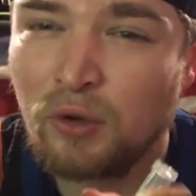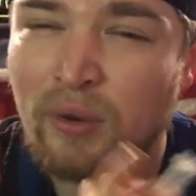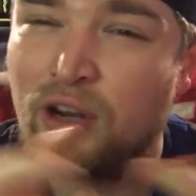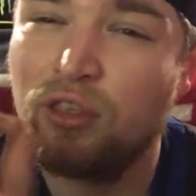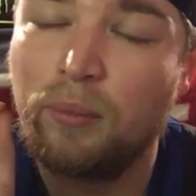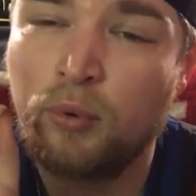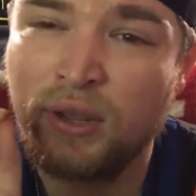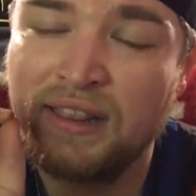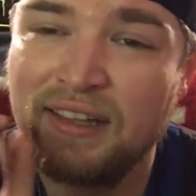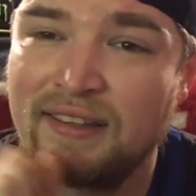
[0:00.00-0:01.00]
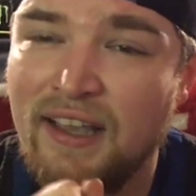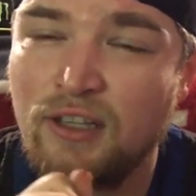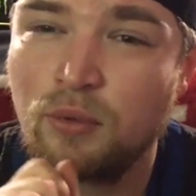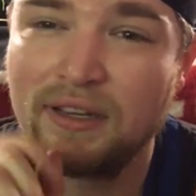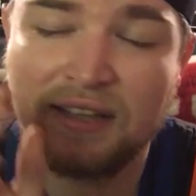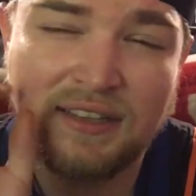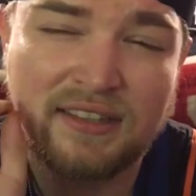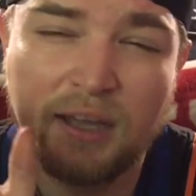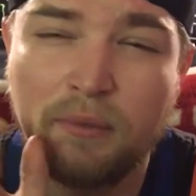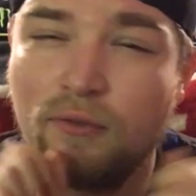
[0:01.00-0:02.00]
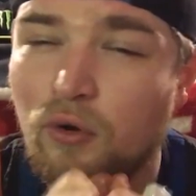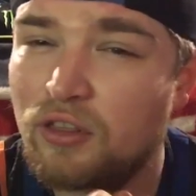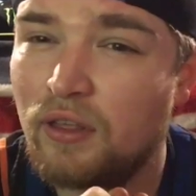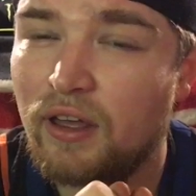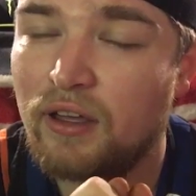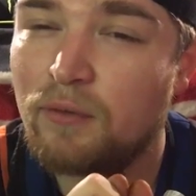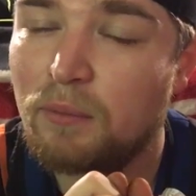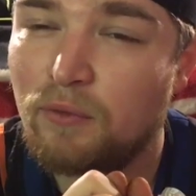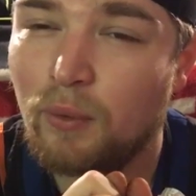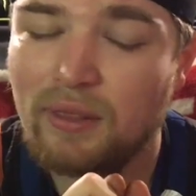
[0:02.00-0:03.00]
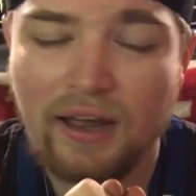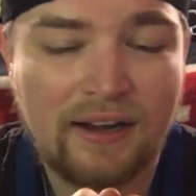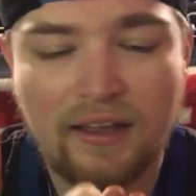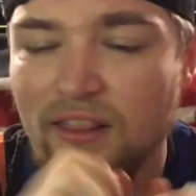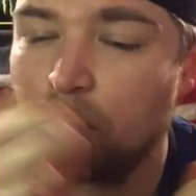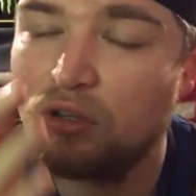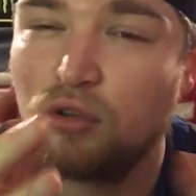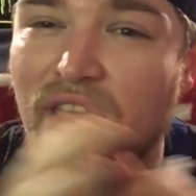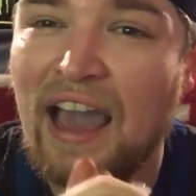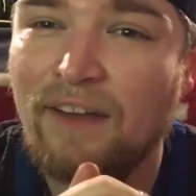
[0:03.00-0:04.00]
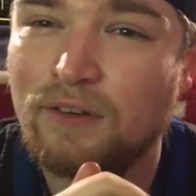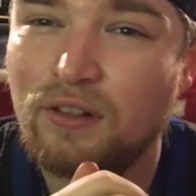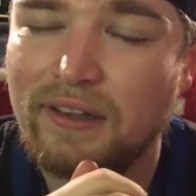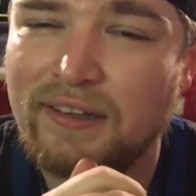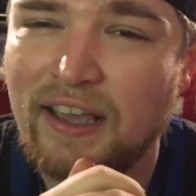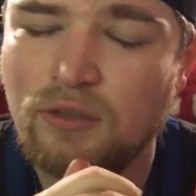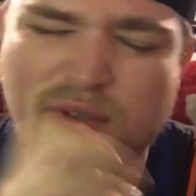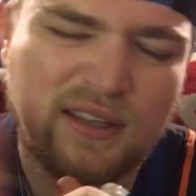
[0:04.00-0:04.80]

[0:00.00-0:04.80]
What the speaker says: We do the pre-lit taste, what it tastes like before we light it, and then we do the after-lit taste.